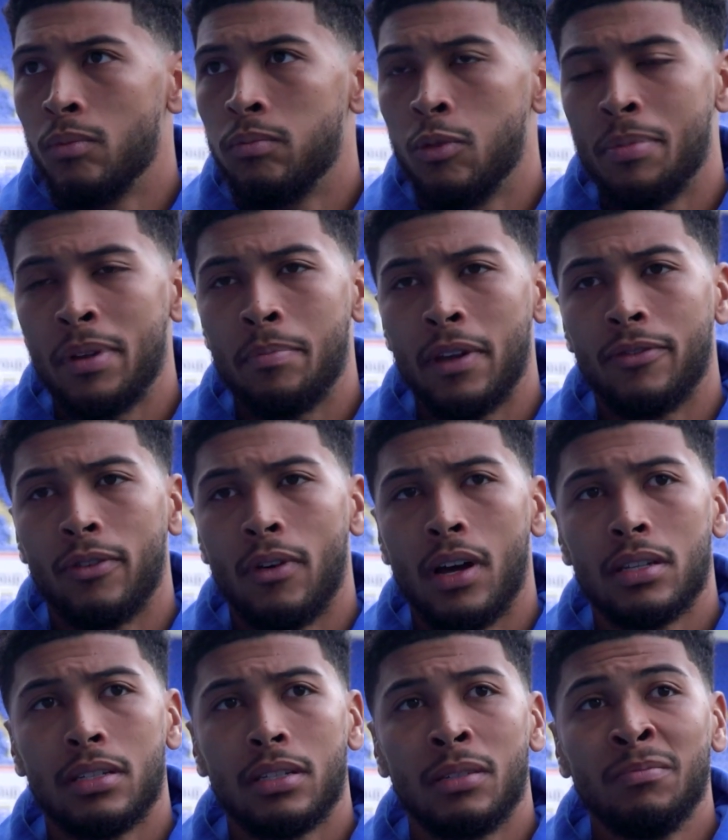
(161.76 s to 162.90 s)
would be big for
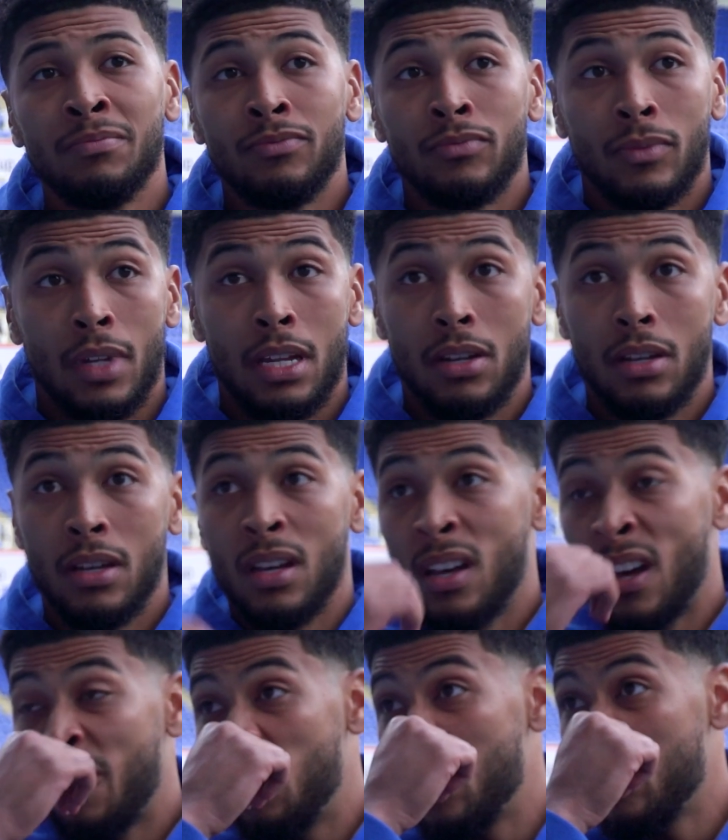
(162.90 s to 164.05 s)
us. And uh,
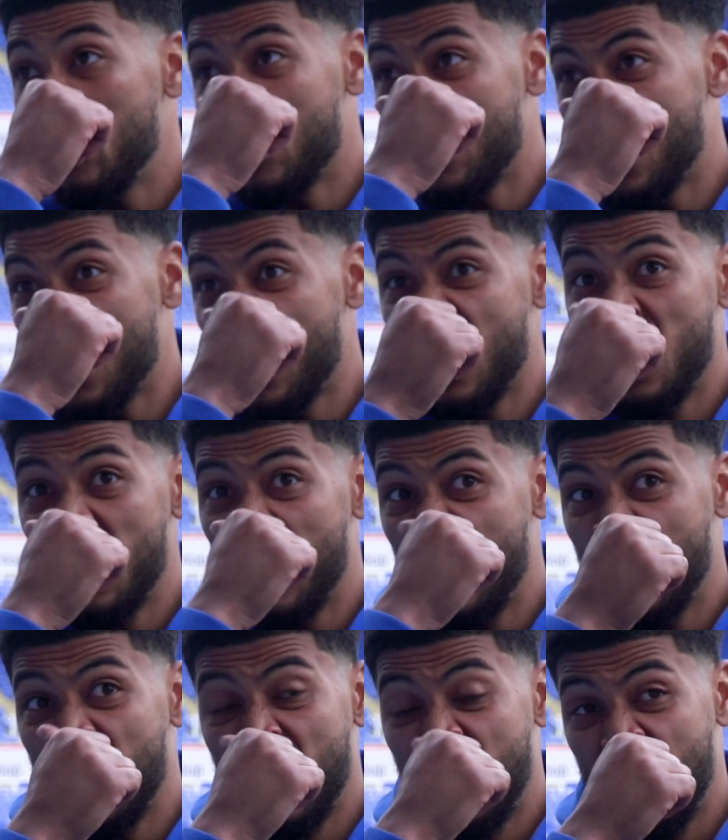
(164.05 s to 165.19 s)
I thought he was, uh,
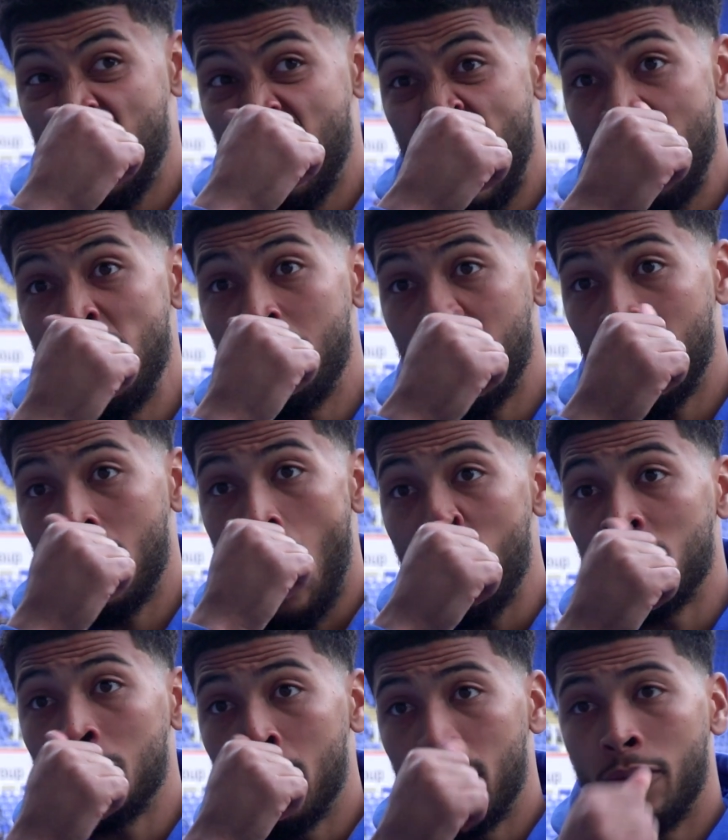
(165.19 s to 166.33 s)
he gave me big
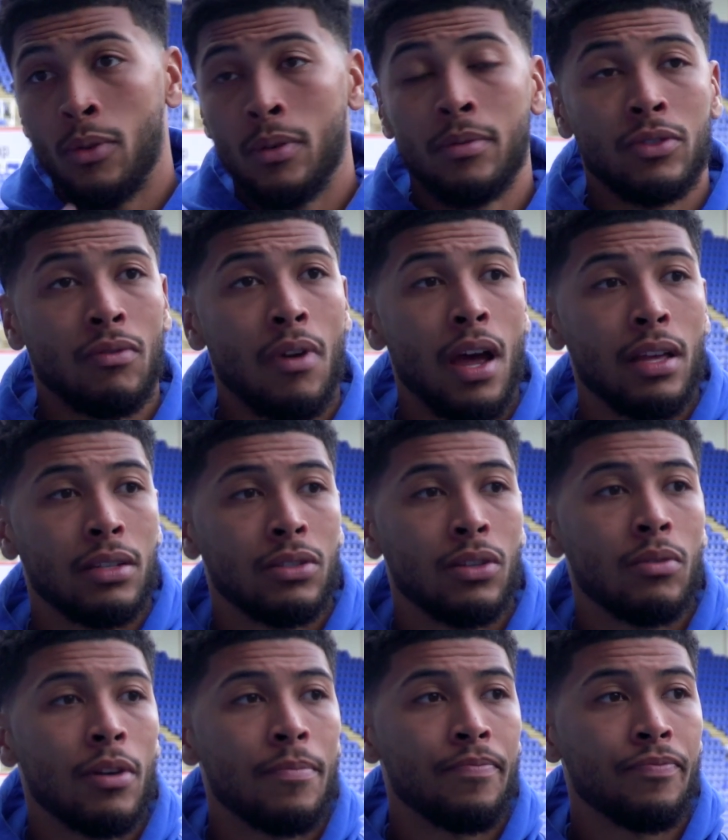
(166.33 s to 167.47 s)
encouragement. I thought he was right.
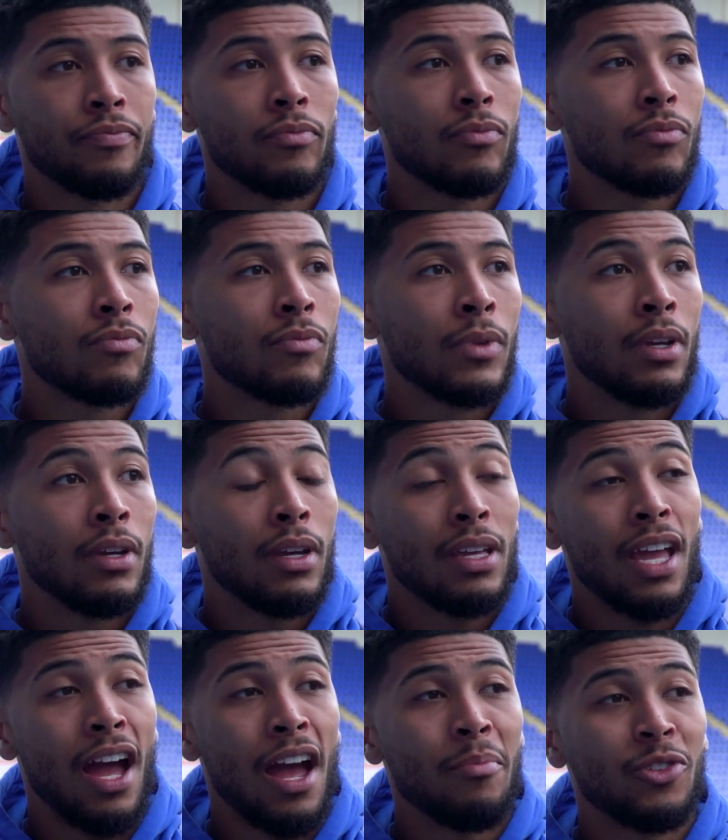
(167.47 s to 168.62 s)
So. Um,
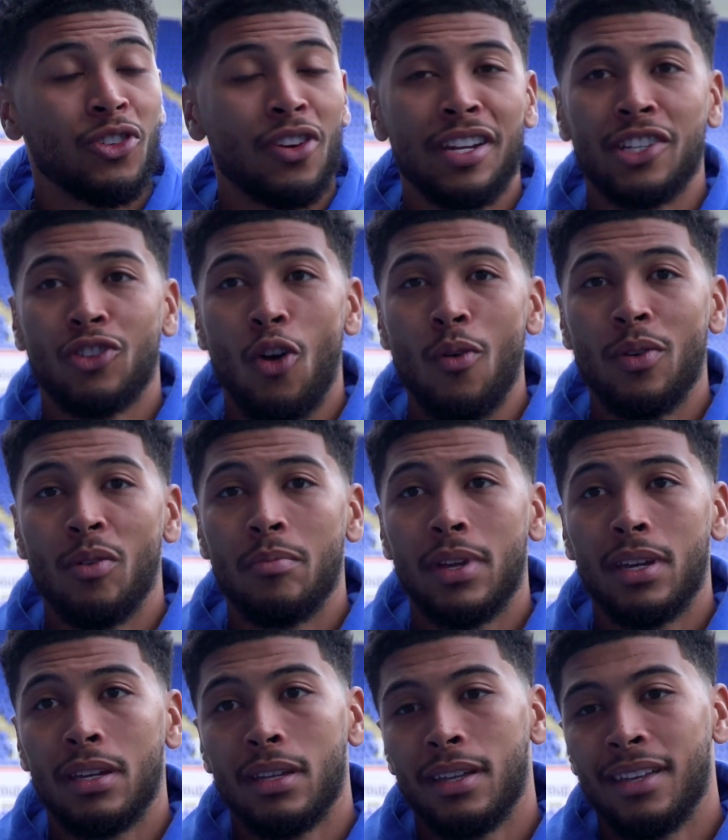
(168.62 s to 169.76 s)
yeah, I'm enjoying it. It's growing on
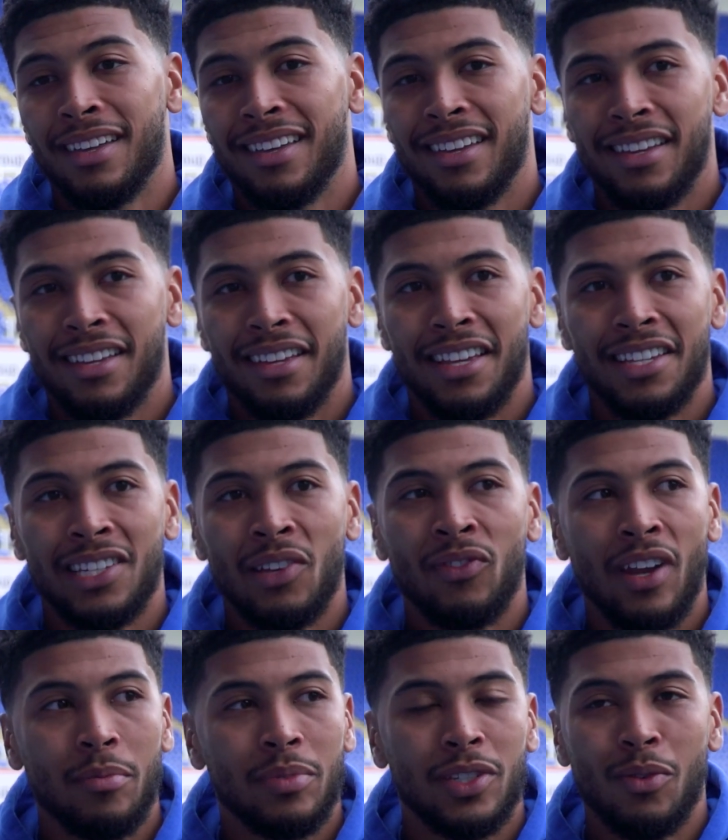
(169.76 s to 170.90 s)
me. It's something
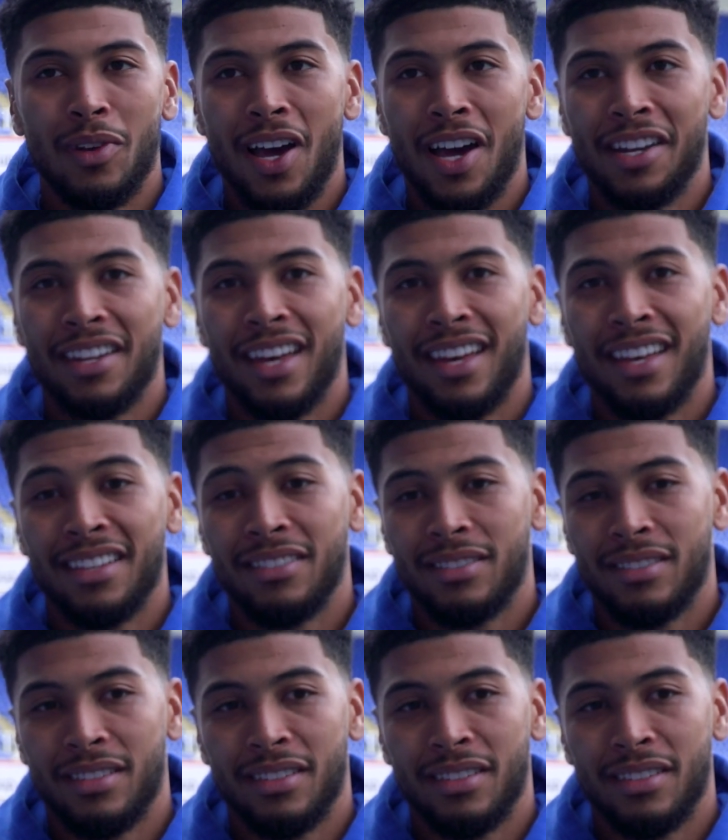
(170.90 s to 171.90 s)
that I'm still learning at, and